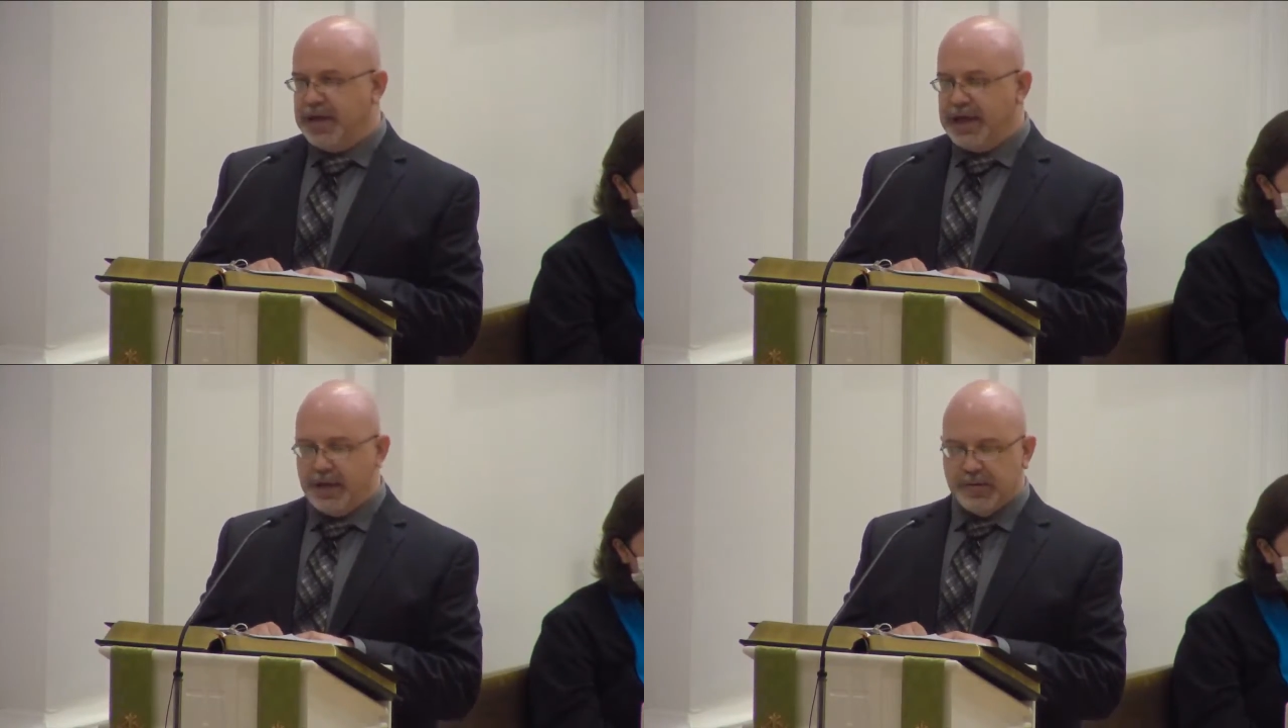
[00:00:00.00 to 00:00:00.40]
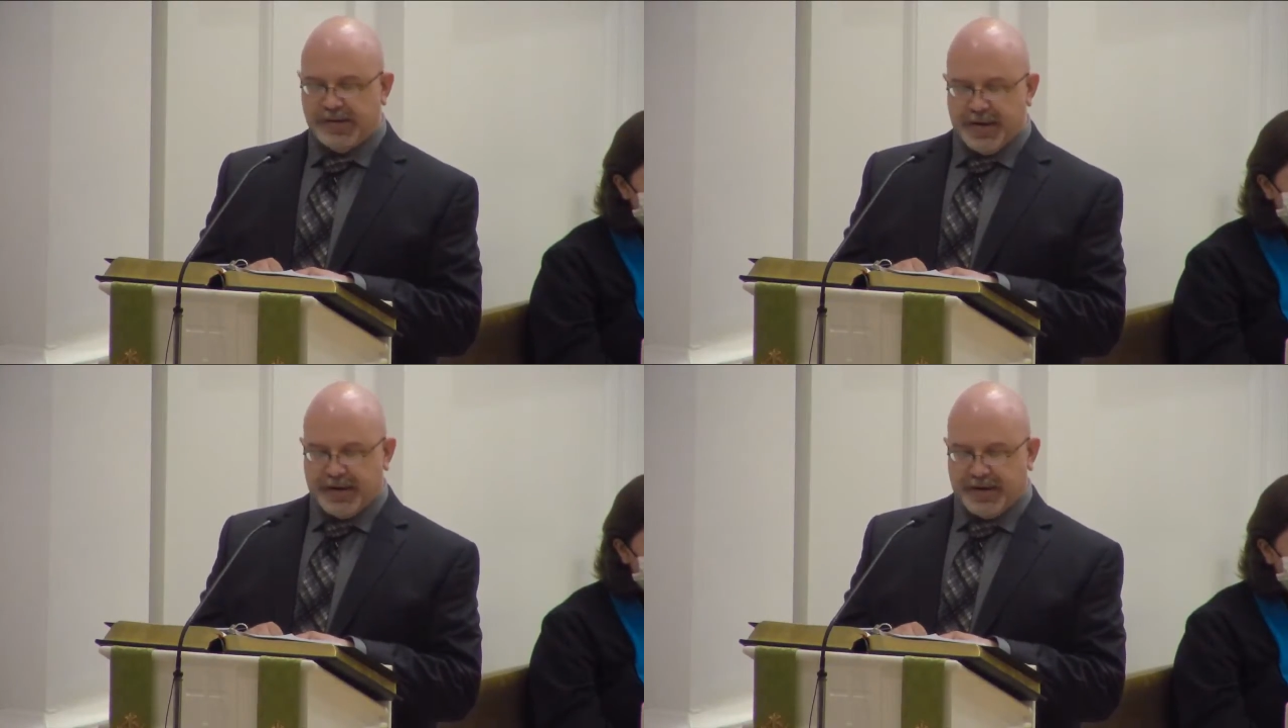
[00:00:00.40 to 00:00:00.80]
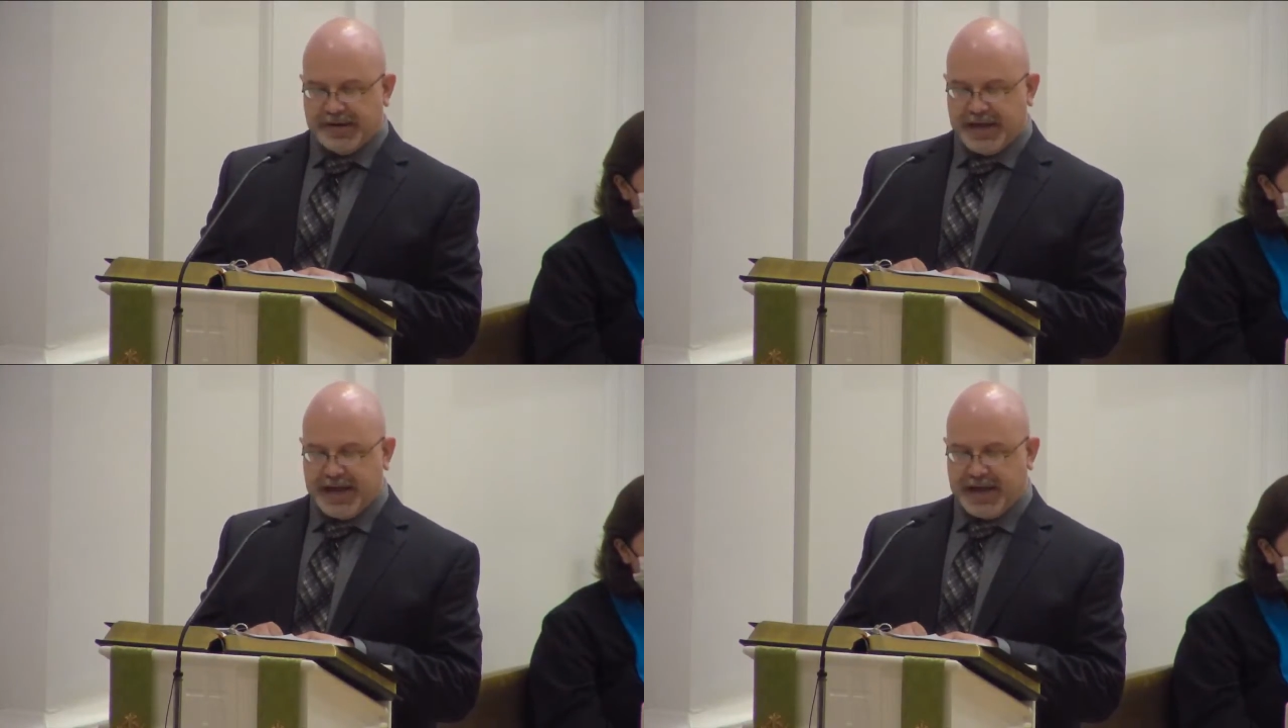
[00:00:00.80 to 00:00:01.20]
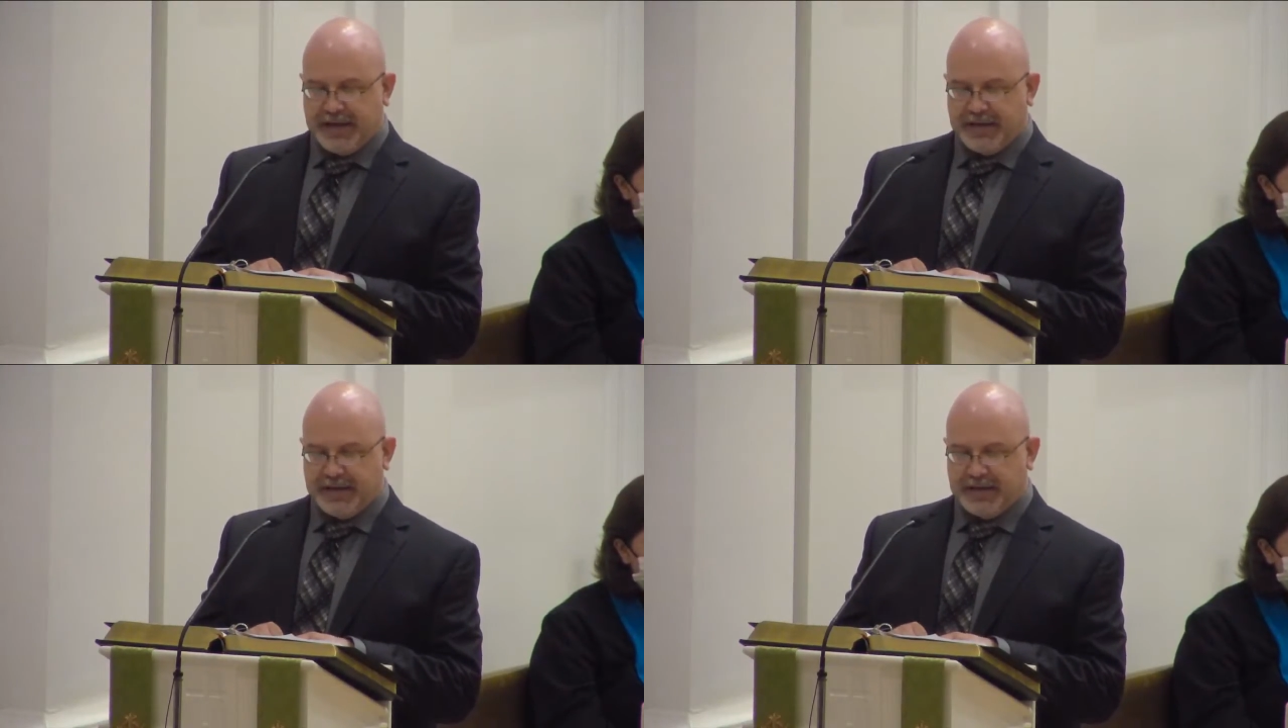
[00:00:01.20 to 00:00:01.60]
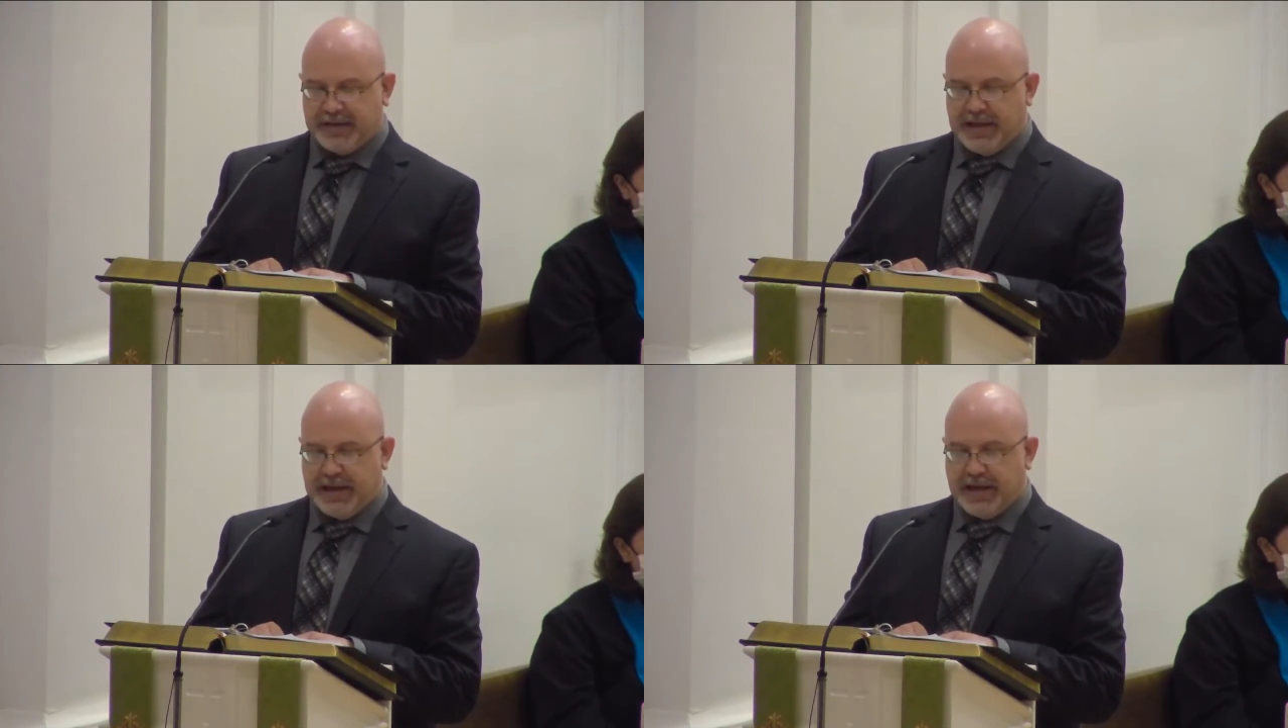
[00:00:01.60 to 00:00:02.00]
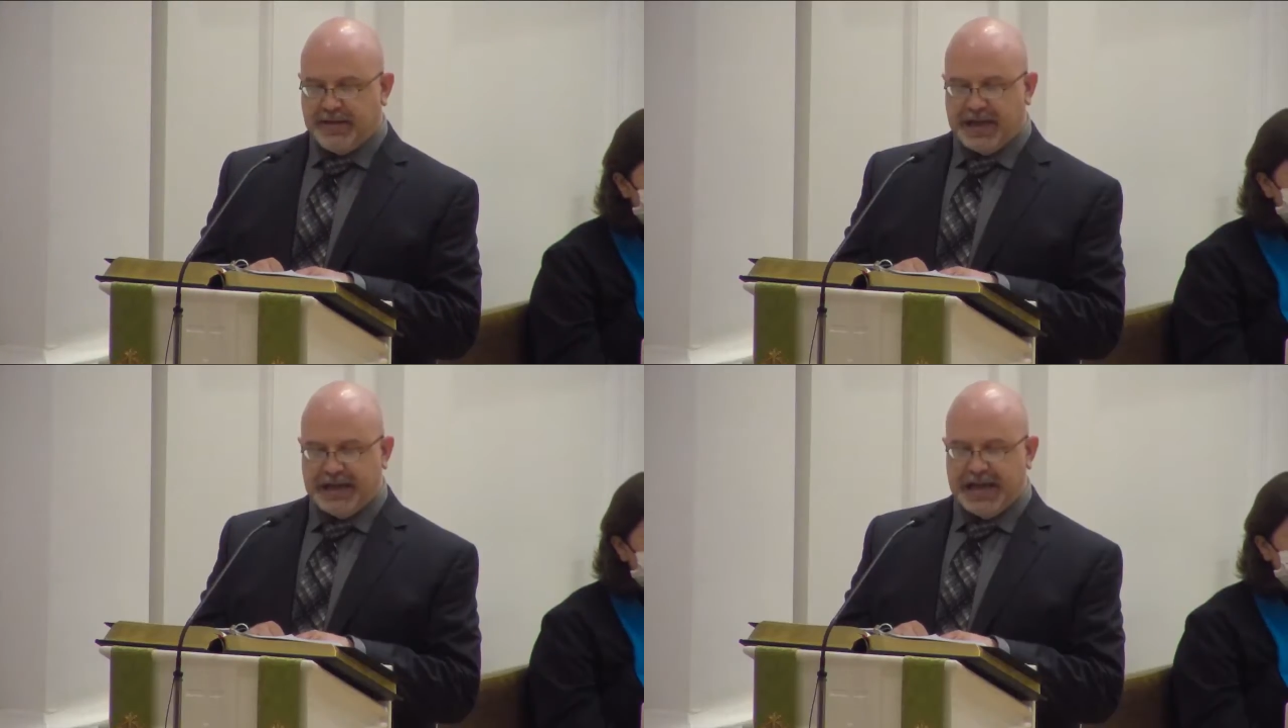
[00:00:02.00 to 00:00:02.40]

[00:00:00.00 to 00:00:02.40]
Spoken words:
It goes on to say that